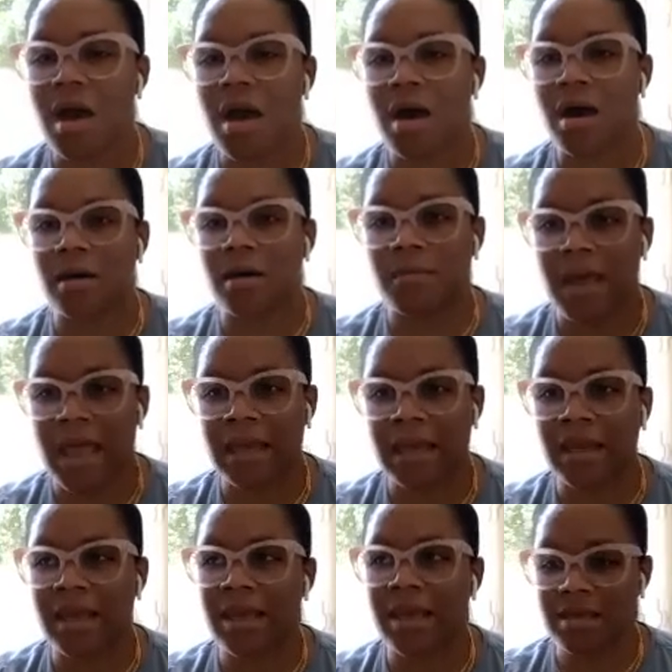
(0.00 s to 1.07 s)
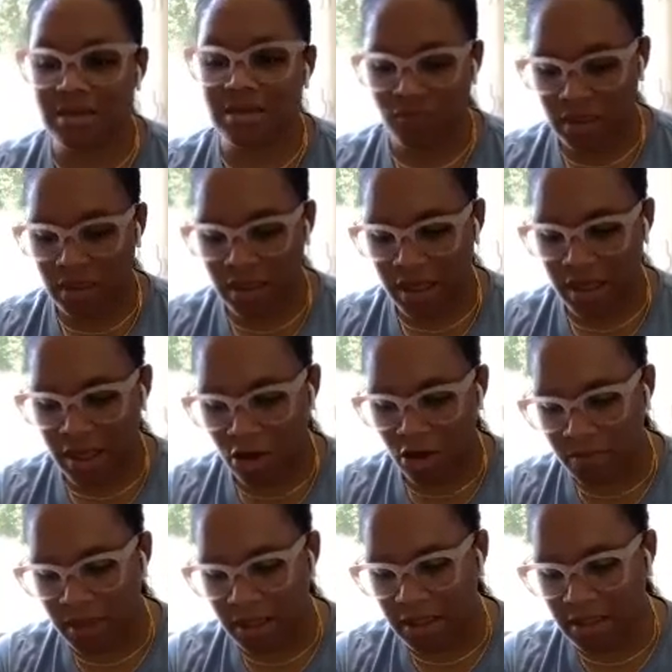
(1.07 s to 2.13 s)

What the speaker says: And he's really helped me